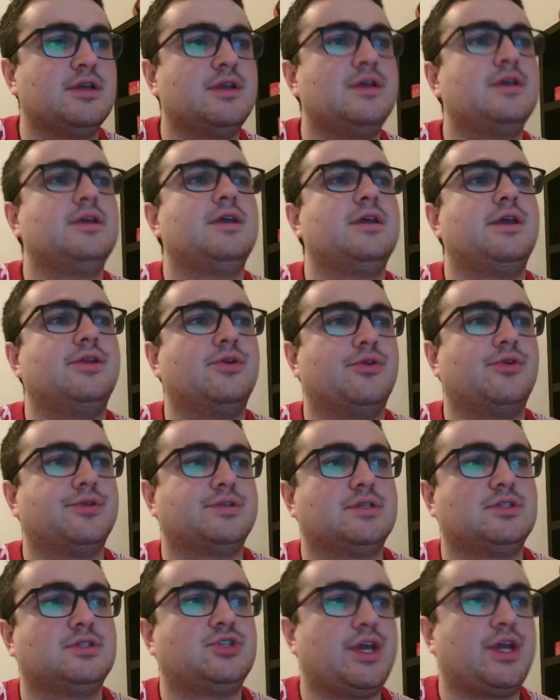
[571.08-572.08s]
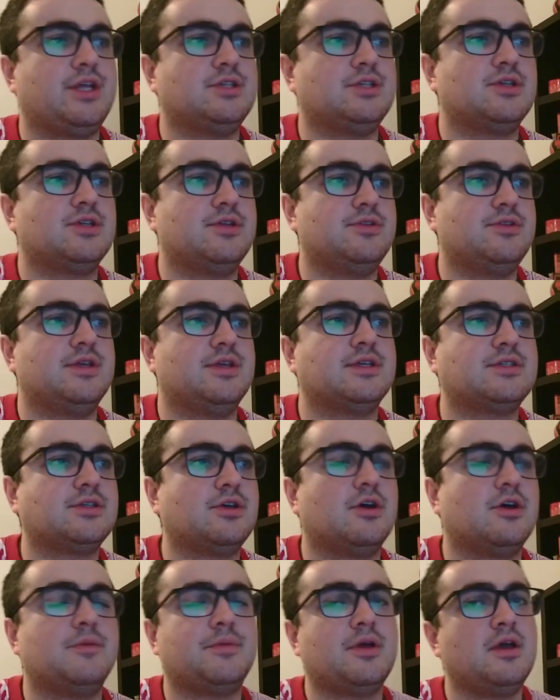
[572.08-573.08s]
in order to change this
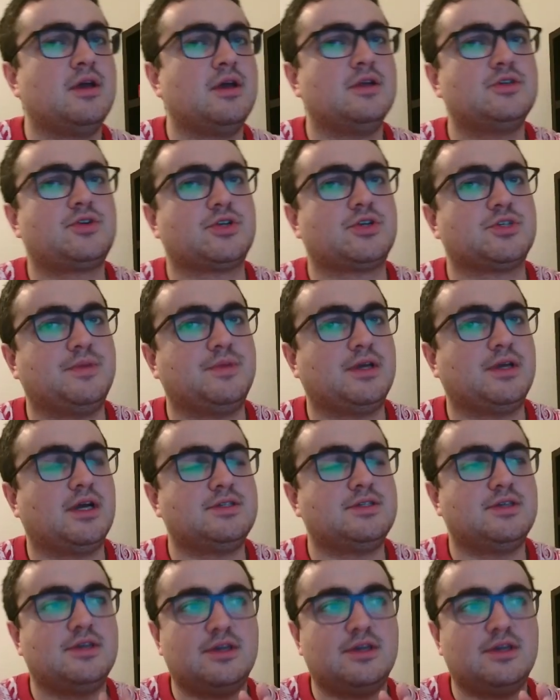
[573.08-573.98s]
up. Trust me guys,